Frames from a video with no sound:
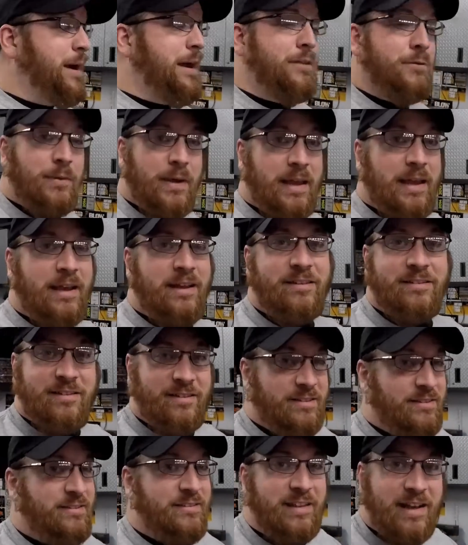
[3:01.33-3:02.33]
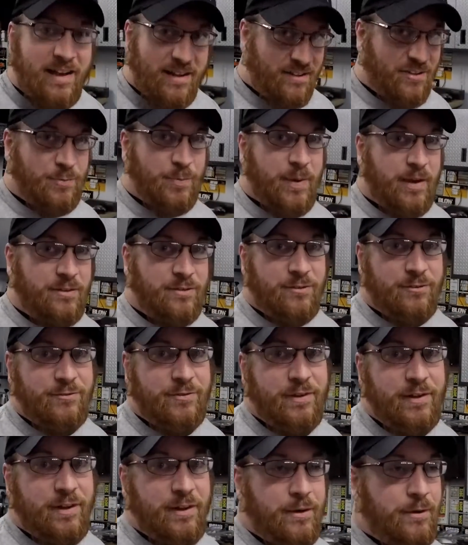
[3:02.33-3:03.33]
by the way, guys, this is not a sponsored
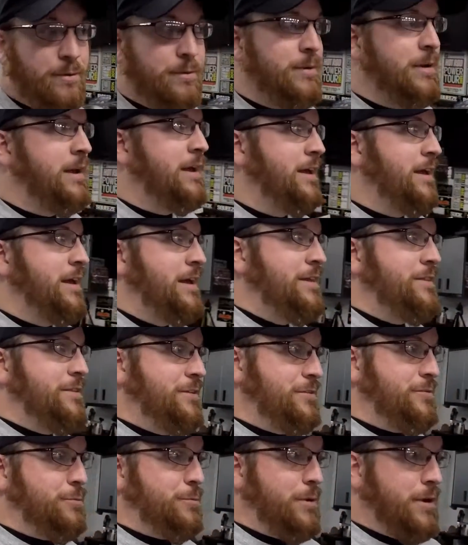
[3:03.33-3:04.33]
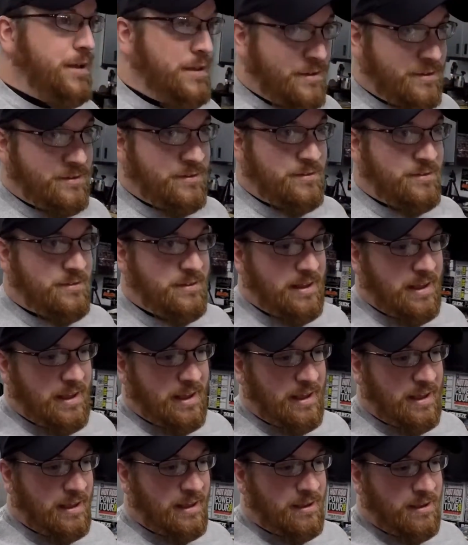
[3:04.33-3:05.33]
video. This was
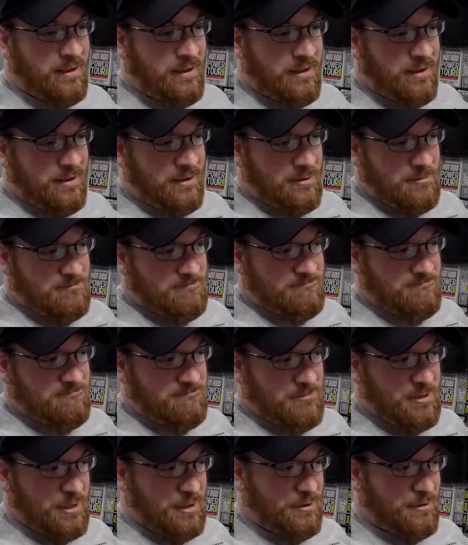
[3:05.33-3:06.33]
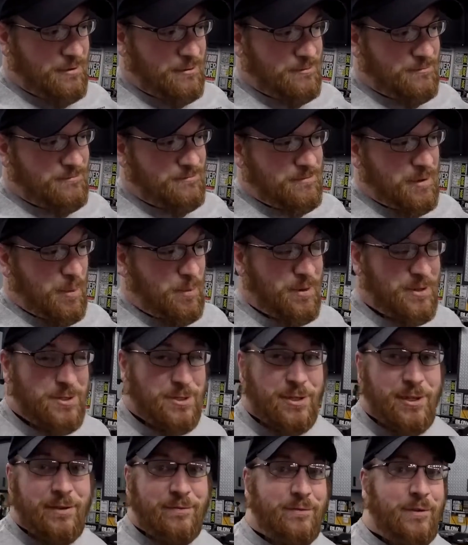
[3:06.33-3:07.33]
a, you know, a
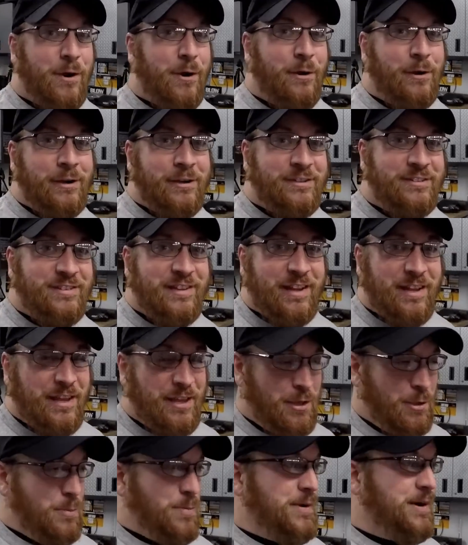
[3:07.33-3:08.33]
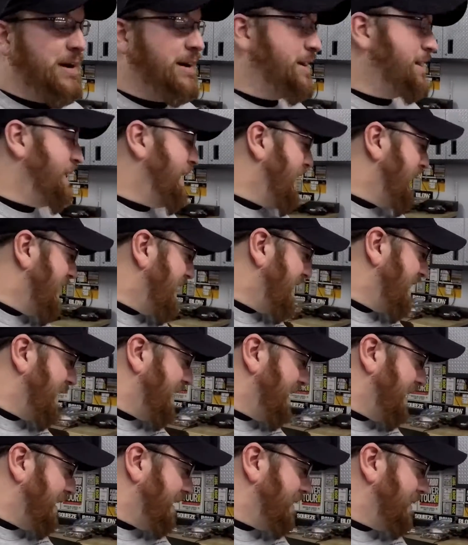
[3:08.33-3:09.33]
bunch of gift cards, a coupon, and
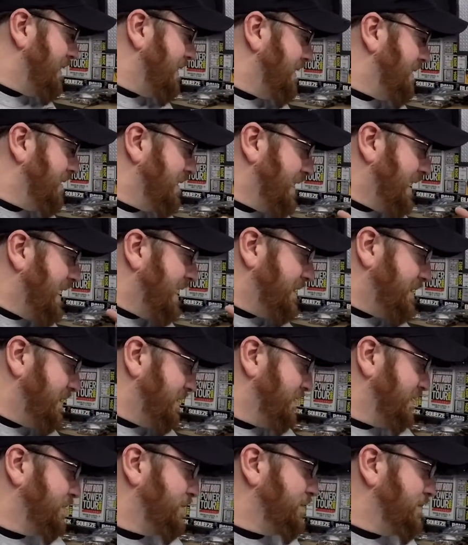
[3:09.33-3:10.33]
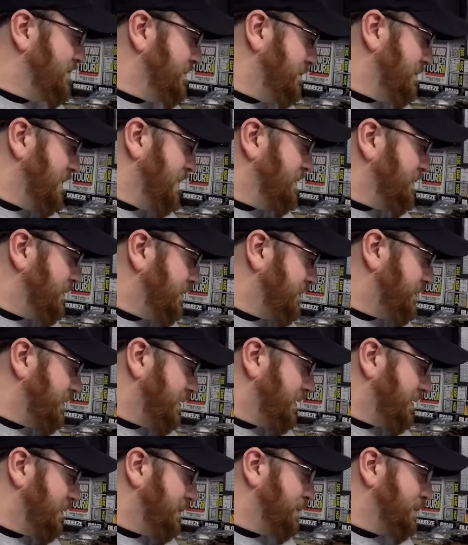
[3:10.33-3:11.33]
I got this welder
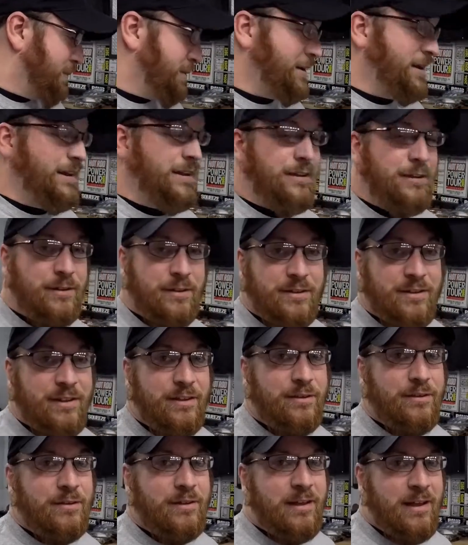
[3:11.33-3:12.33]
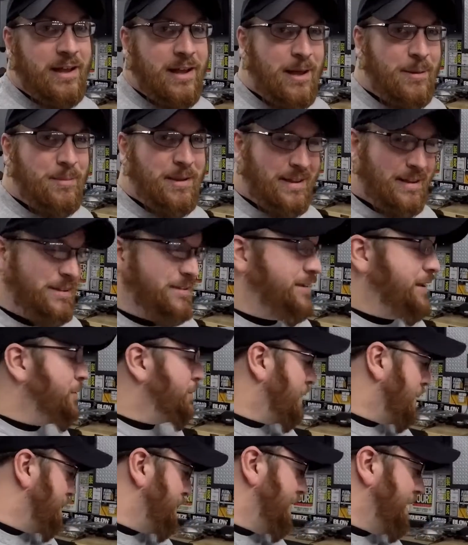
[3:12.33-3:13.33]
for a pretty good deal. I'm not gonna say
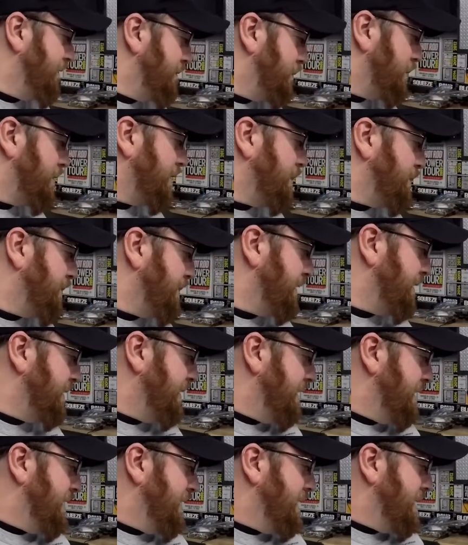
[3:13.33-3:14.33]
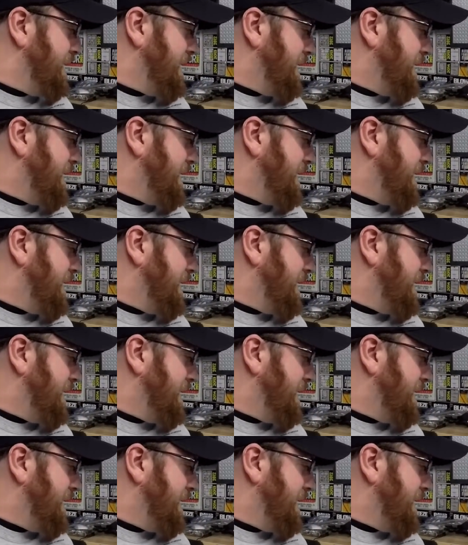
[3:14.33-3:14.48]
what I paid for it, but